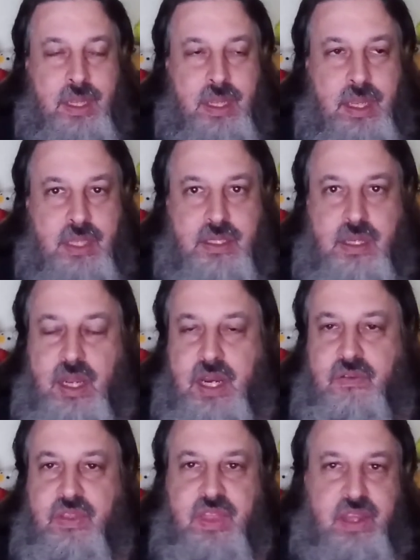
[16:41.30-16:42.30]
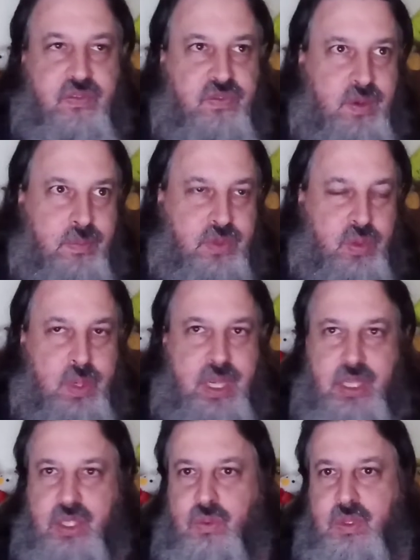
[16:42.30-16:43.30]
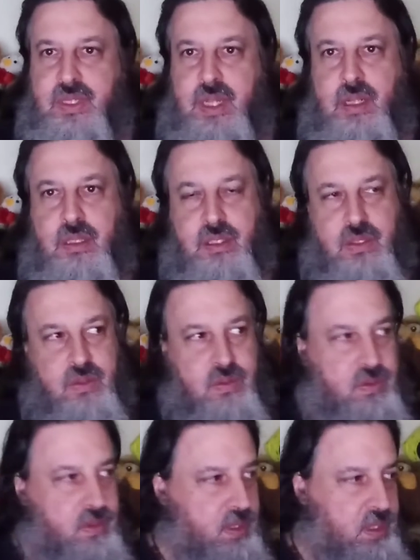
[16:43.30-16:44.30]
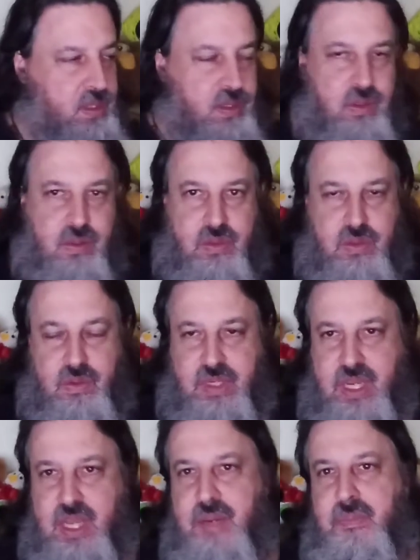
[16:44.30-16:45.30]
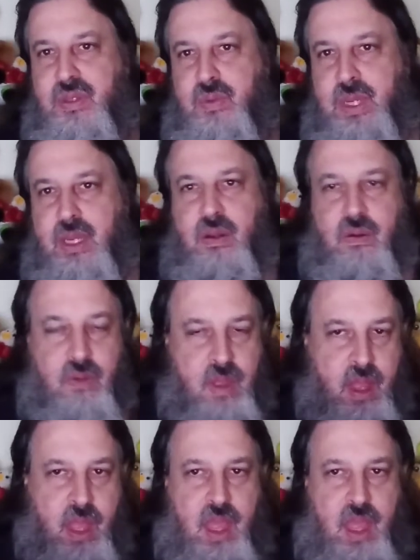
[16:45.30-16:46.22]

It's got everything from tween to adult to kid in between. You know.